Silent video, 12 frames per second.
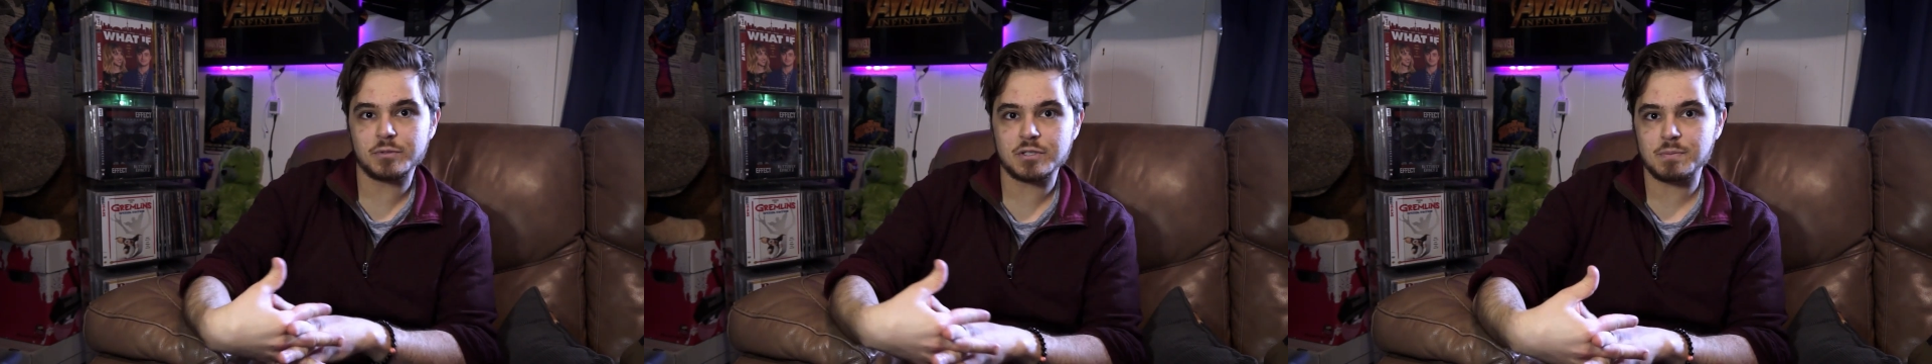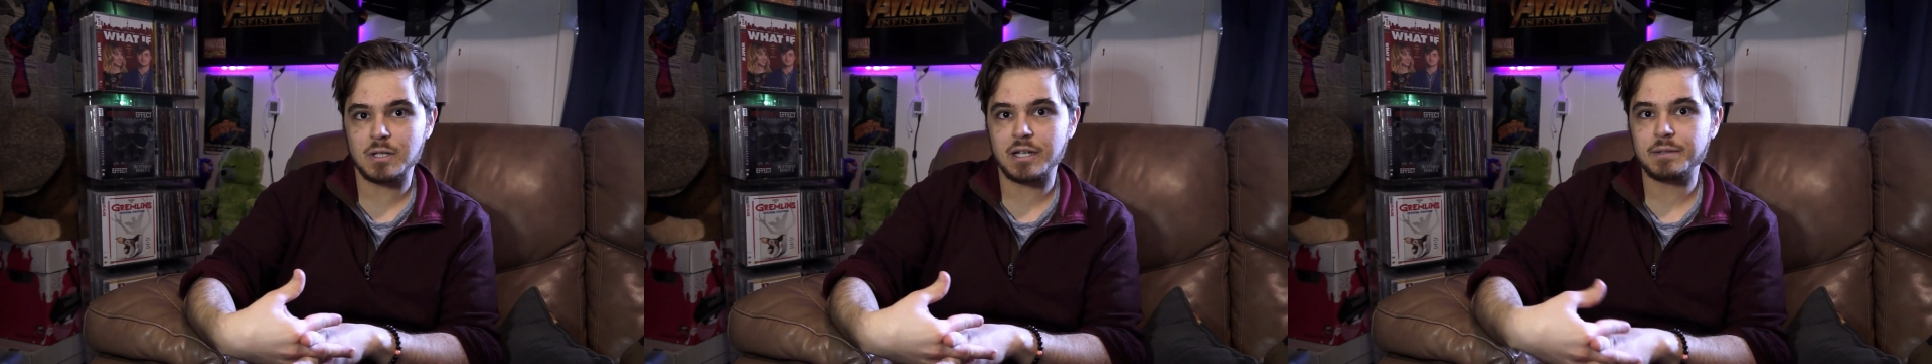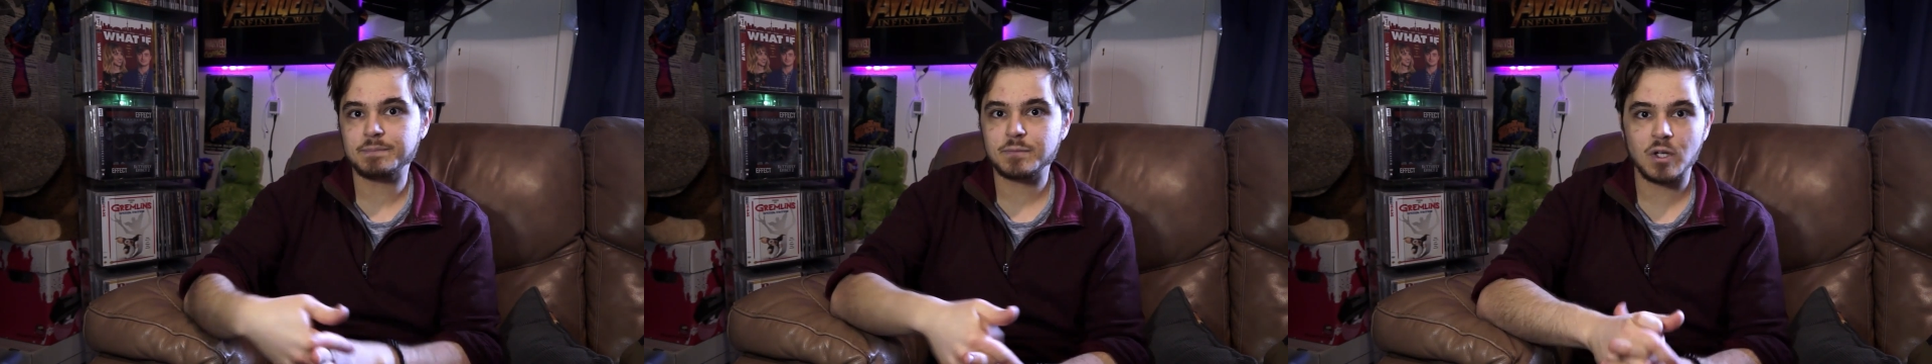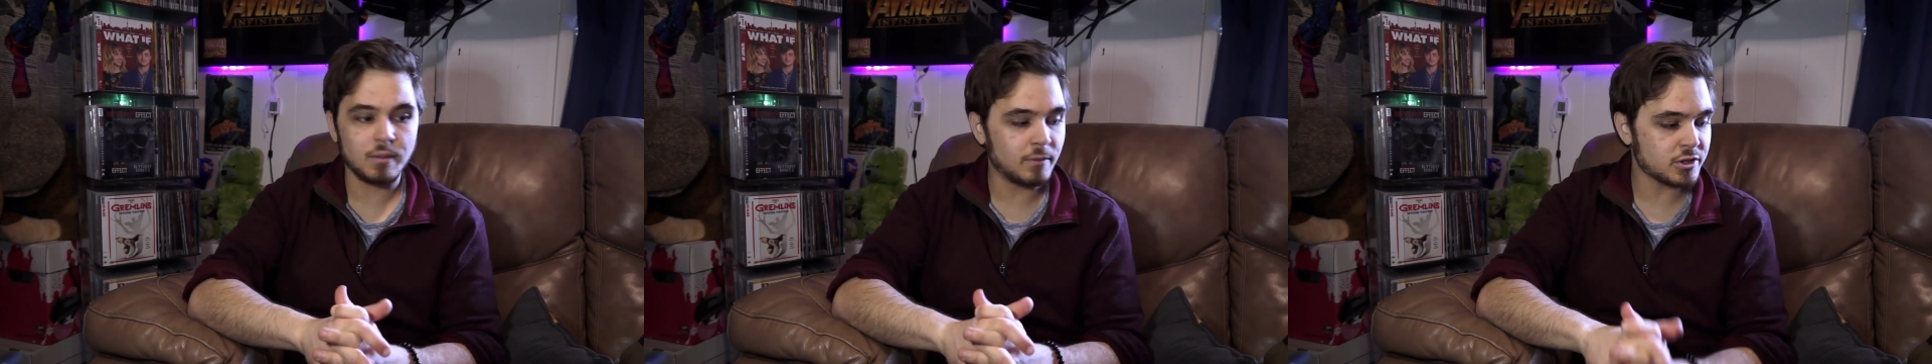display,
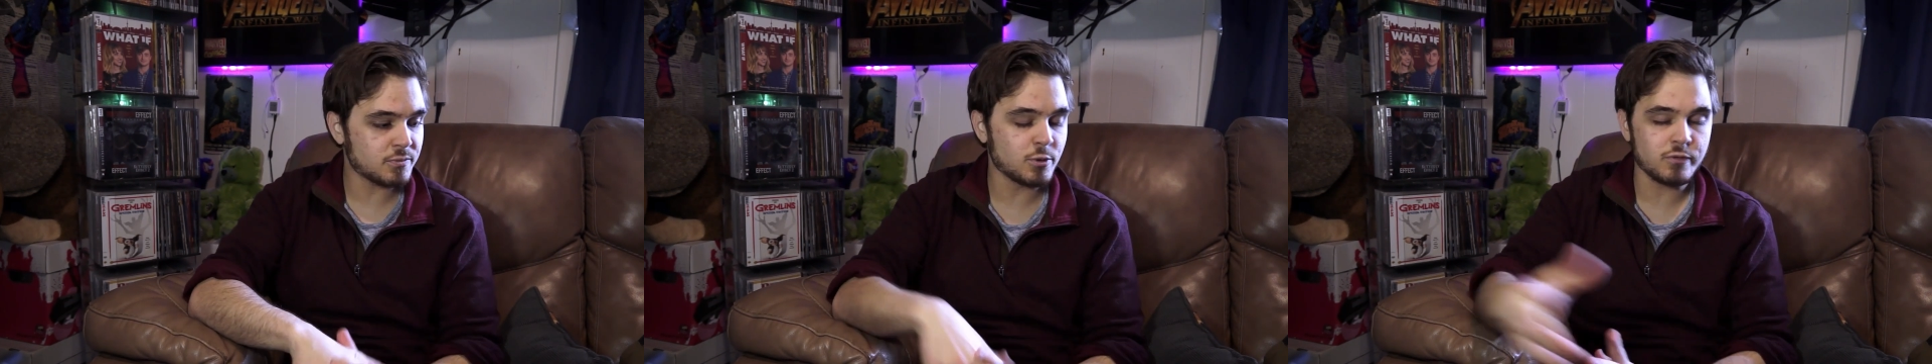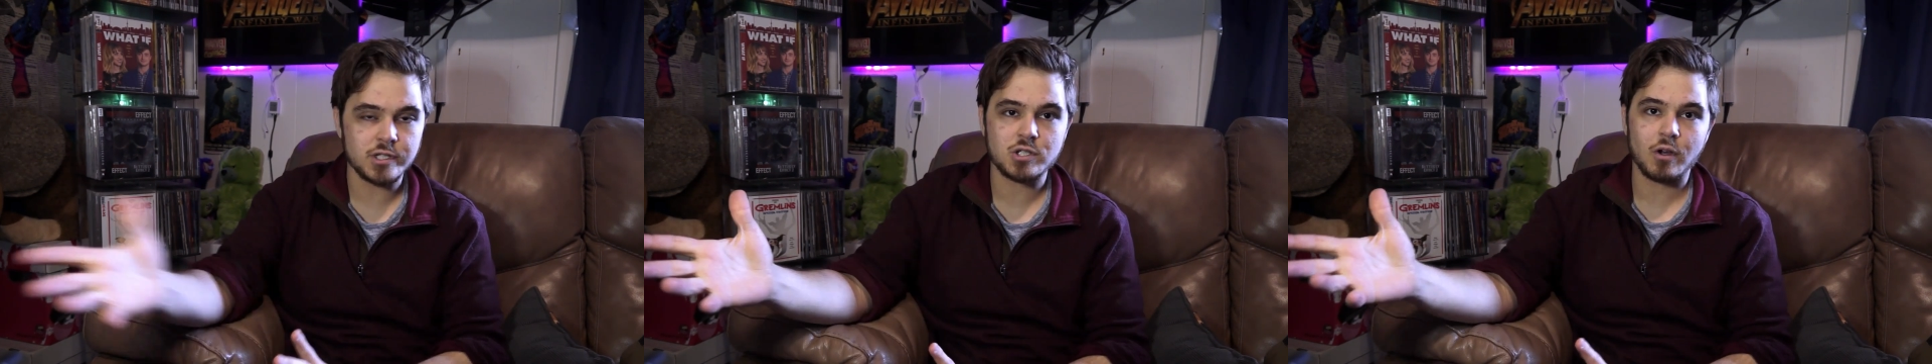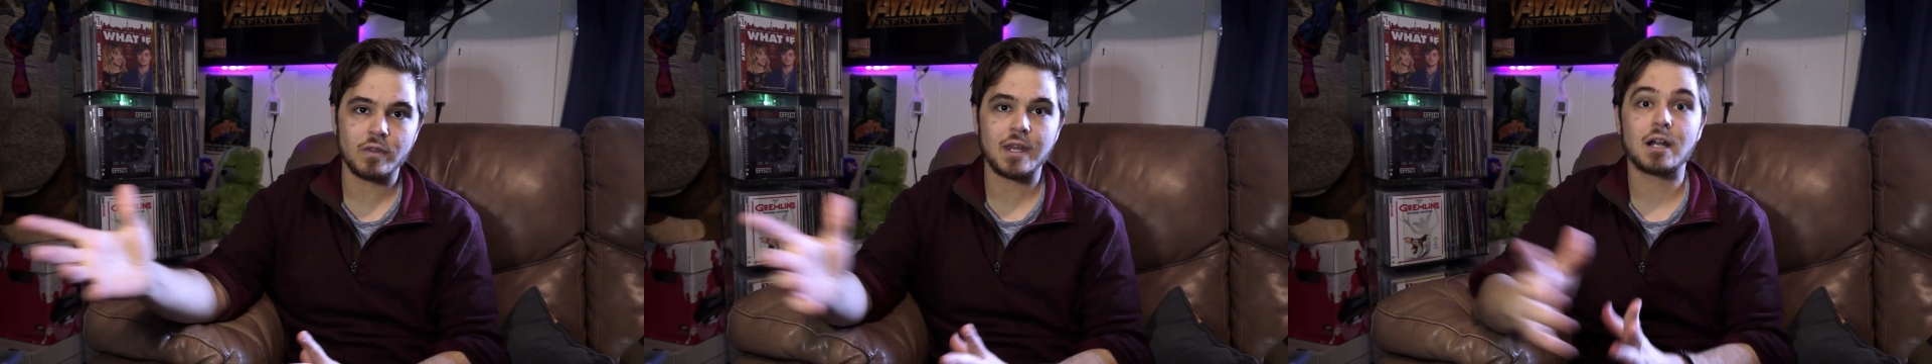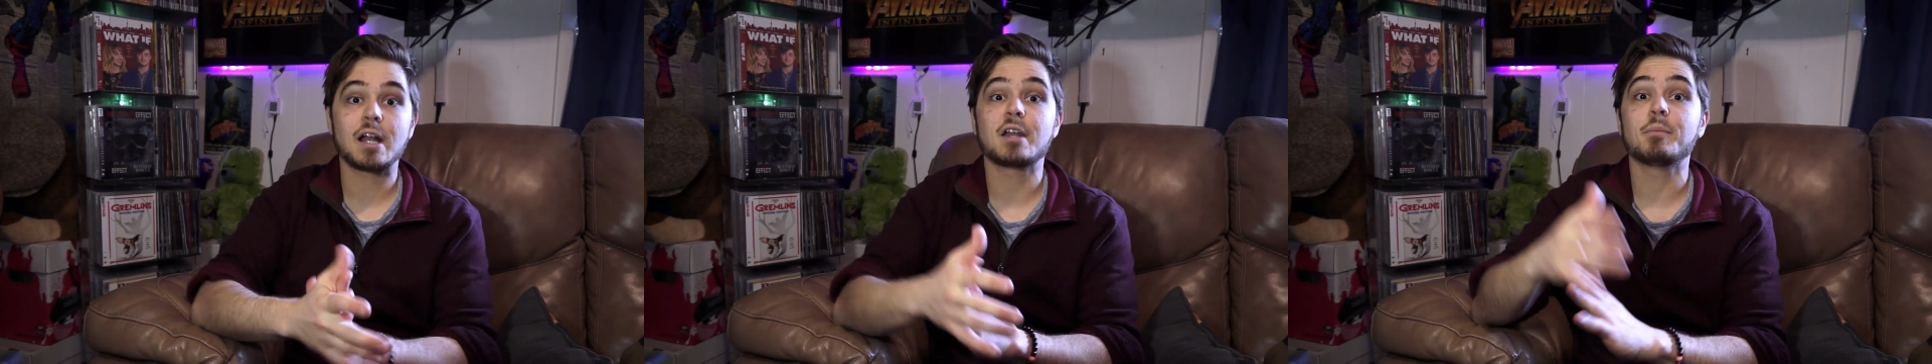a bunch of movies on there, and